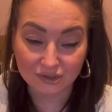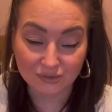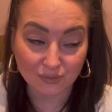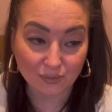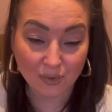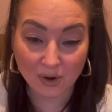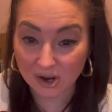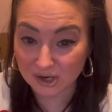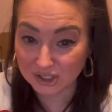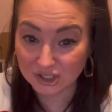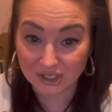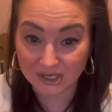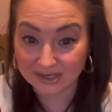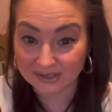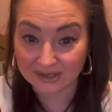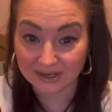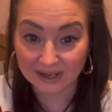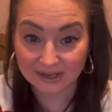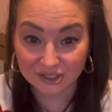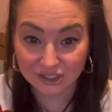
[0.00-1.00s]
what a shit
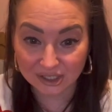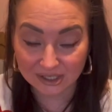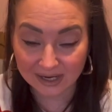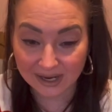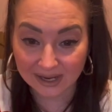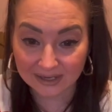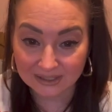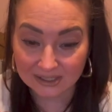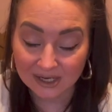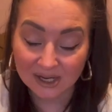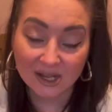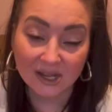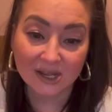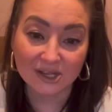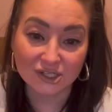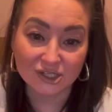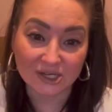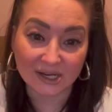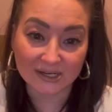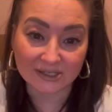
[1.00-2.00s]
day she had.
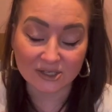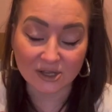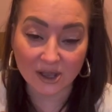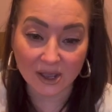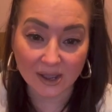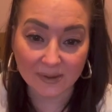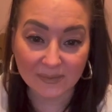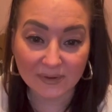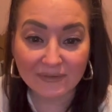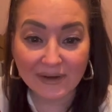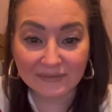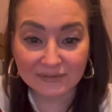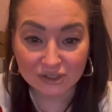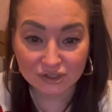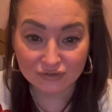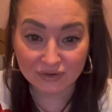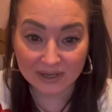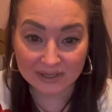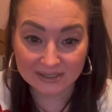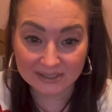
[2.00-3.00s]
She'd arrived at the
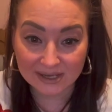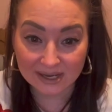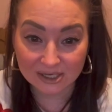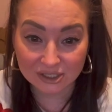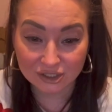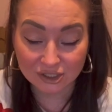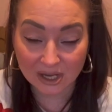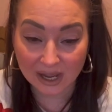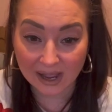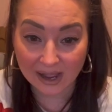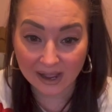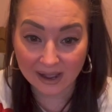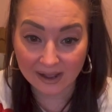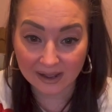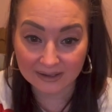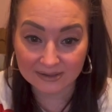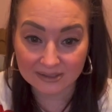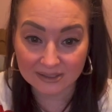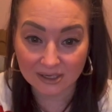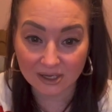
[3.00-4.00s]
train station at
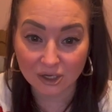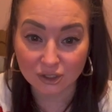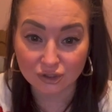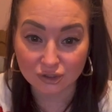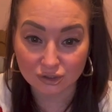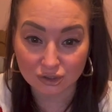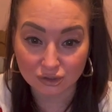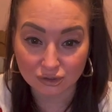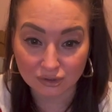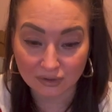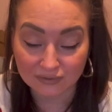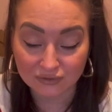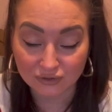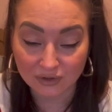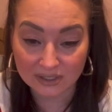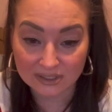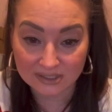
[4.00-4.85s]
Düsseldorf train